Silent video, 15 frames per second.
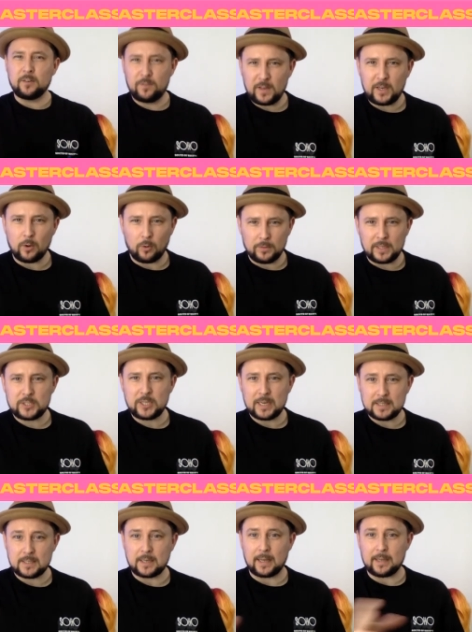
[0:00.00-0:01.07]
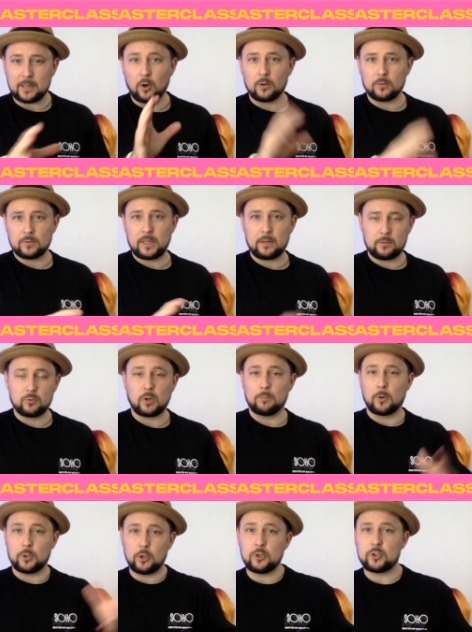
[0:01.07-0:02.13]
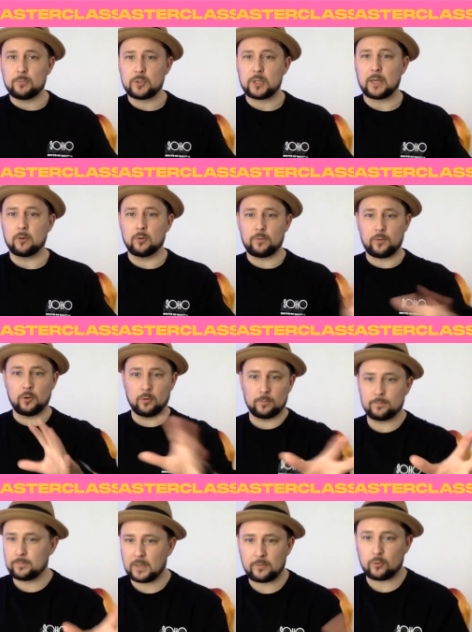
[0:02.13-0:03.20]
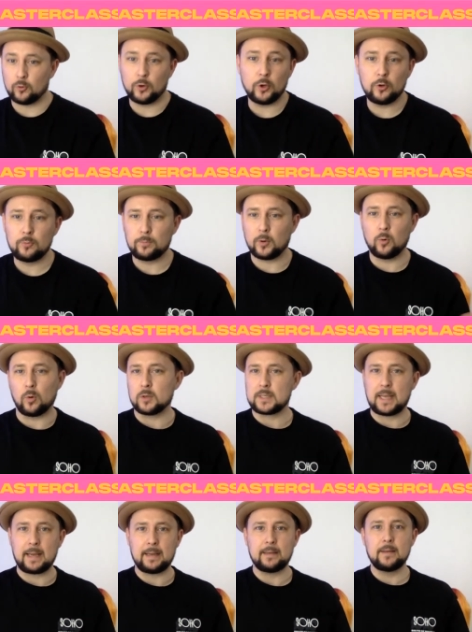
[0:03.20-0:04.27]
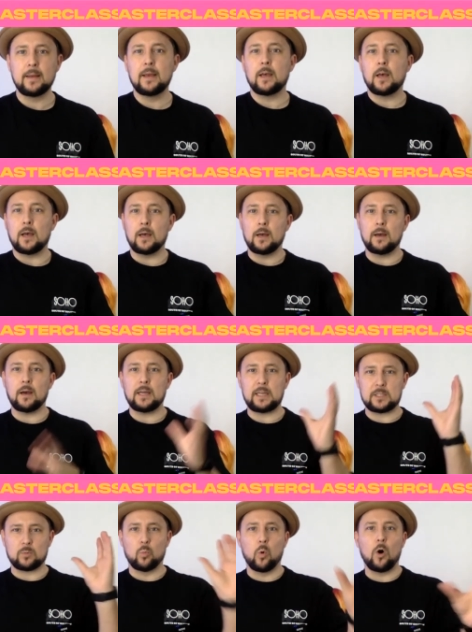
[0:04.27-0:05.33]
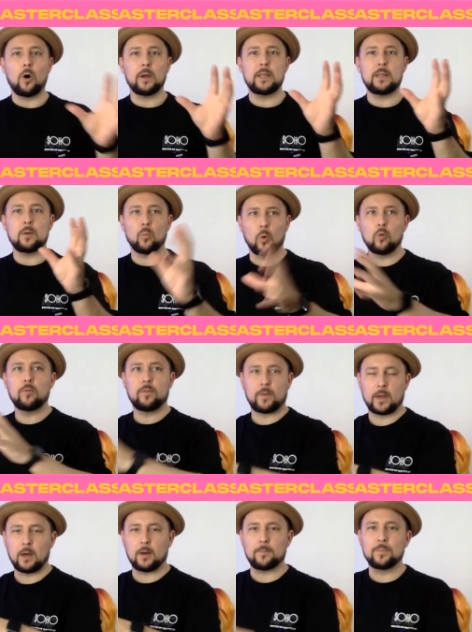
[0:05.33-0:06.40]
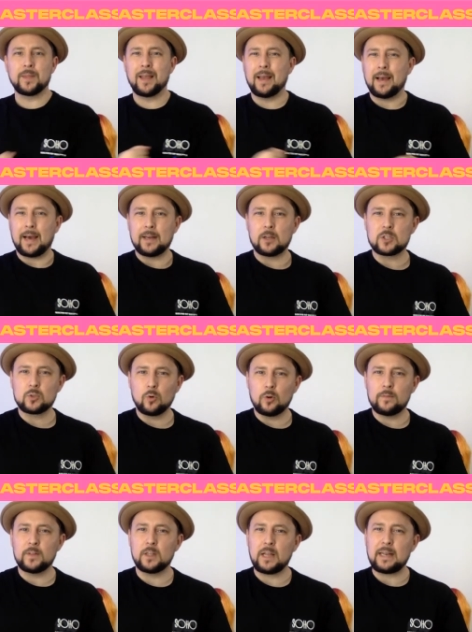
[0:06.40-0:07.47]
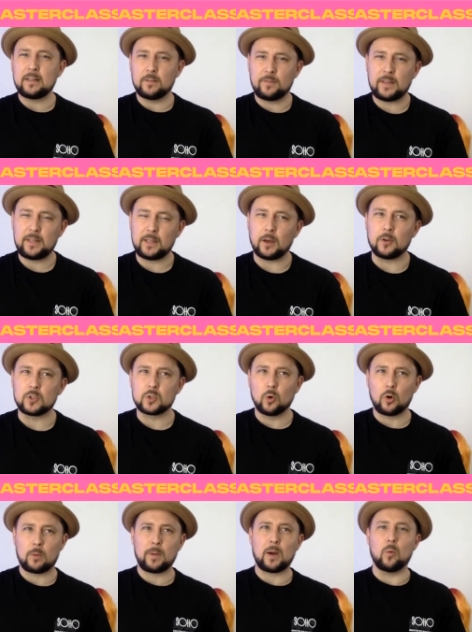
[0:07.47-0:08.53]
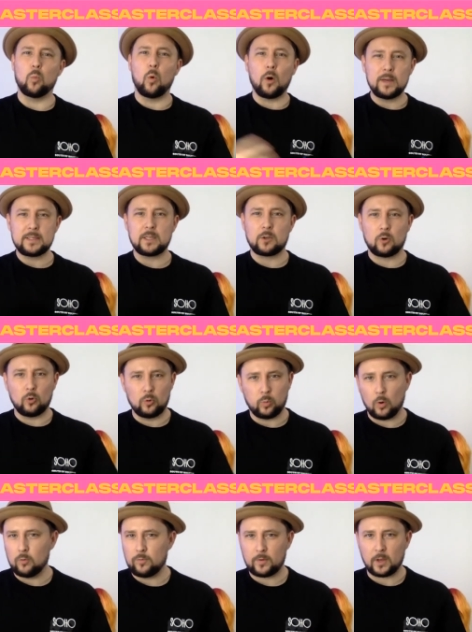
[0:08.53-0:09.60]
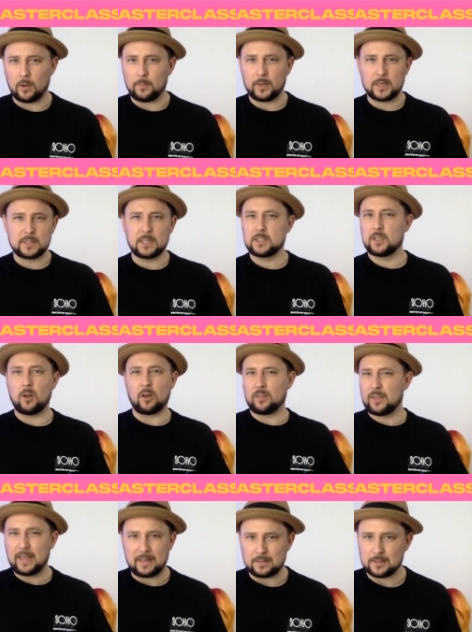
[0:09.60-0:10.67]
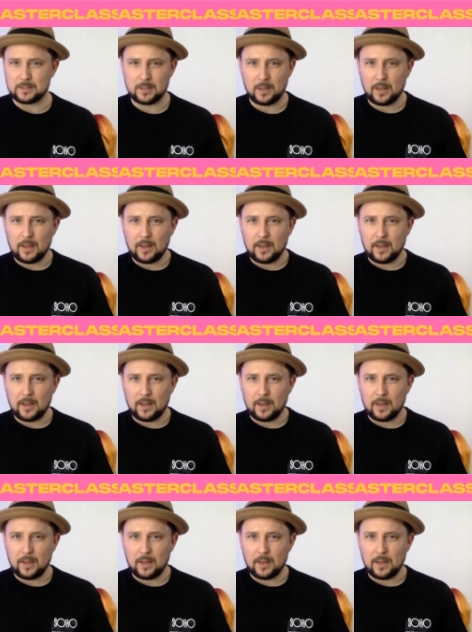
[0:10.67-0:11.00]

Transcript: a video on this yesterday. It was on my YouTube channel. If you're new, Paul Watts Hair, it's why wolf cut. And I sort of at the end of the video talk about why is it called wolf cut, because there's a lot of things